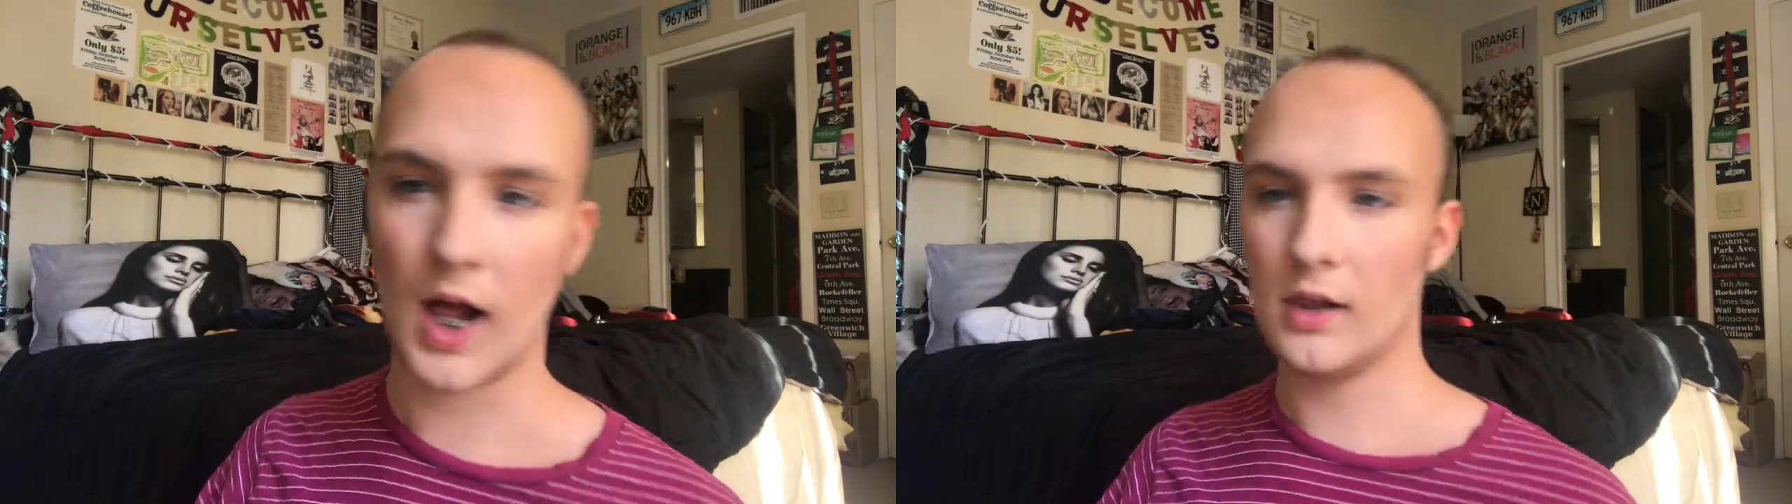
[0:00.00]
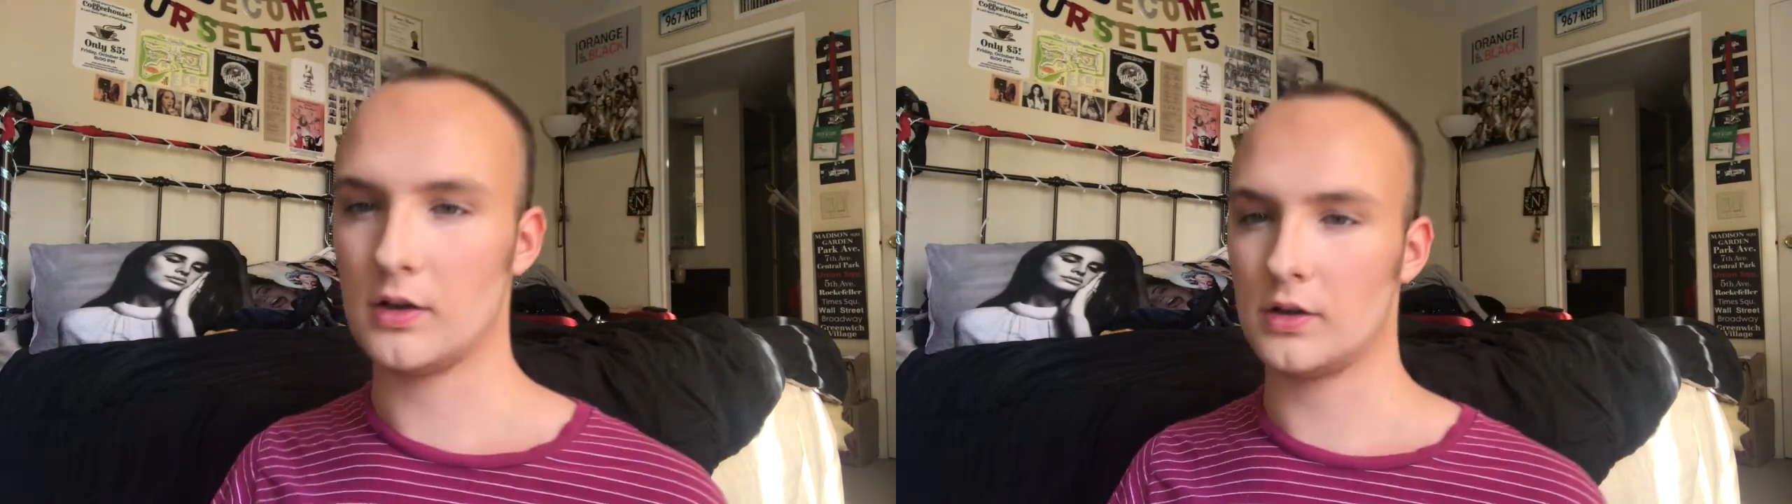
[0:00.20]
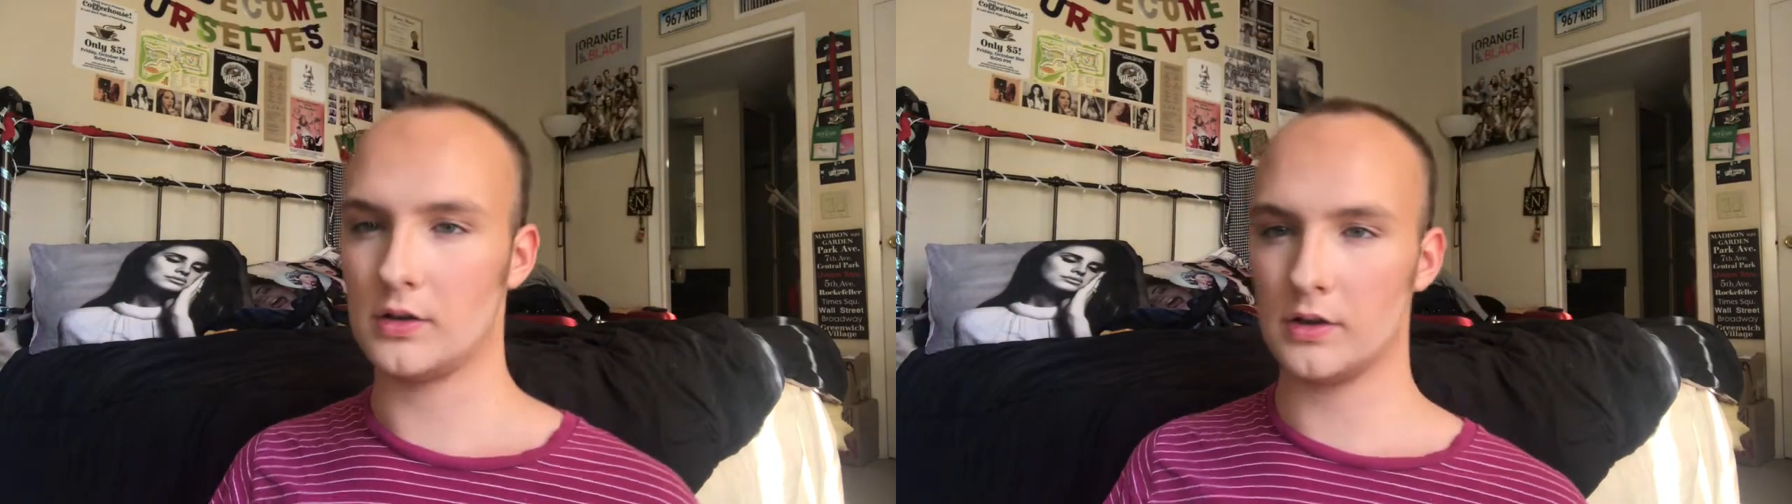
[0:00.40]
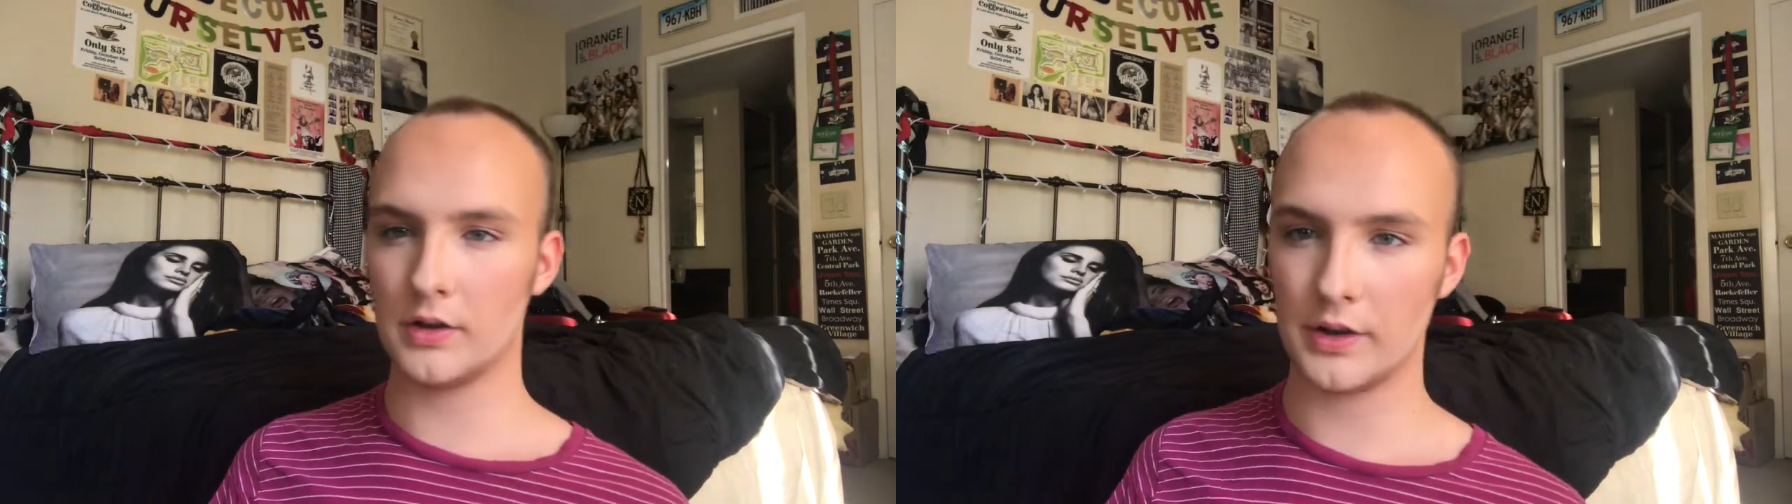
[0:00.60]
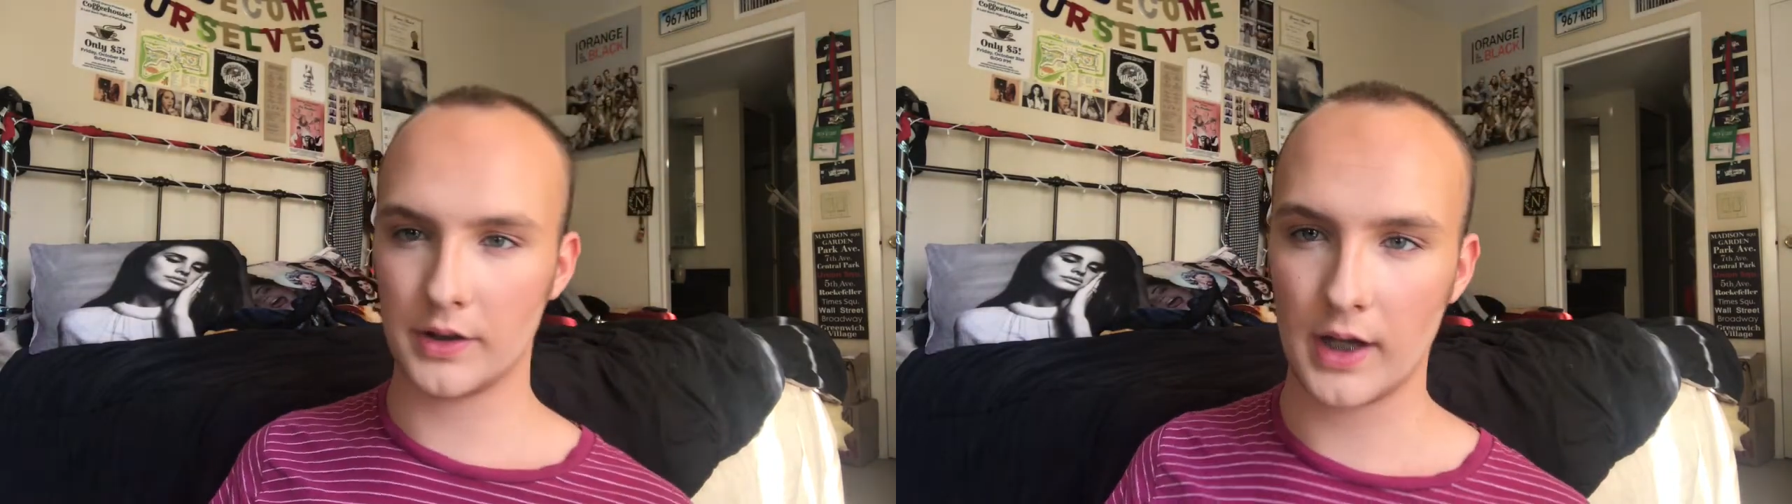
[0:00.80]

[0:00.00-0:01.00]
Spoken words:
look good,